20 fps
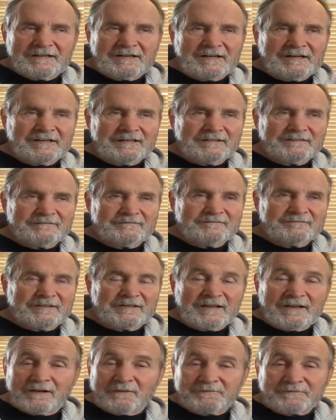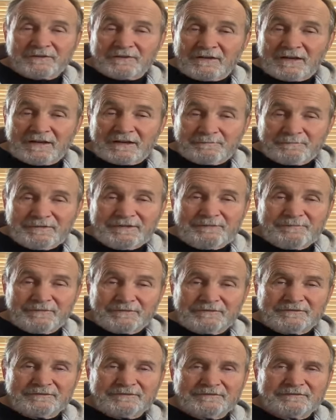um, and helped a lot of
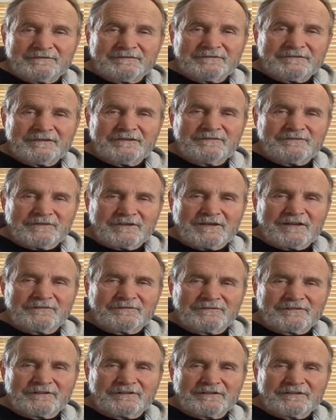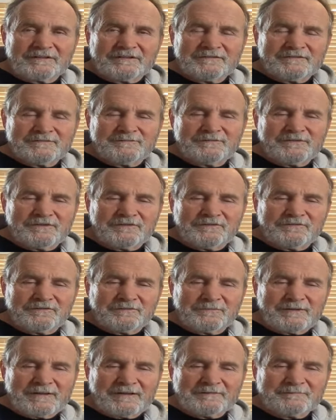people in recovery. Beautiful
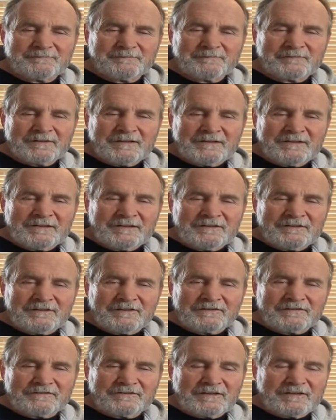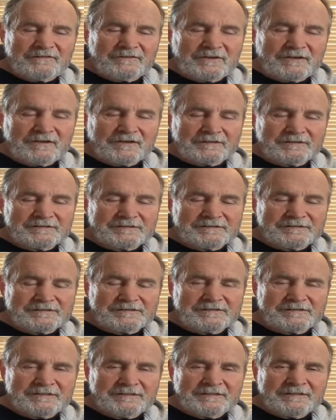man, Dr. David Hawkins.
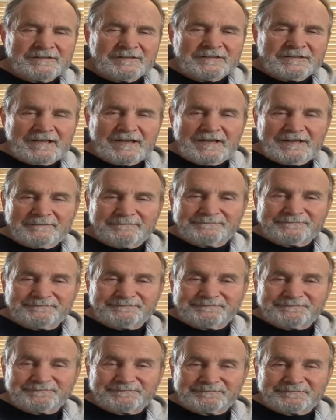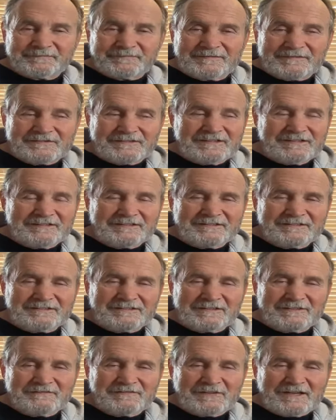Kate, Jit,
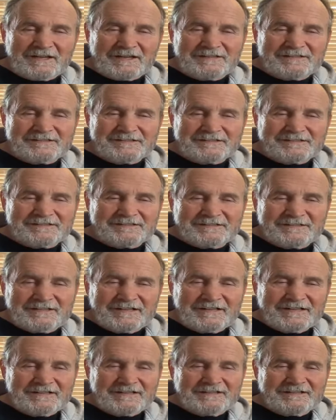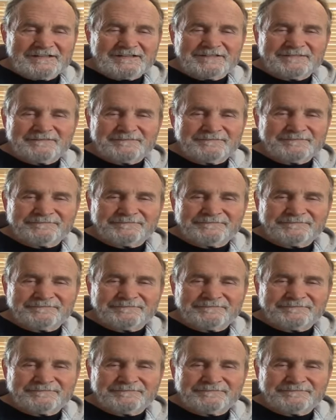love you guys. Um,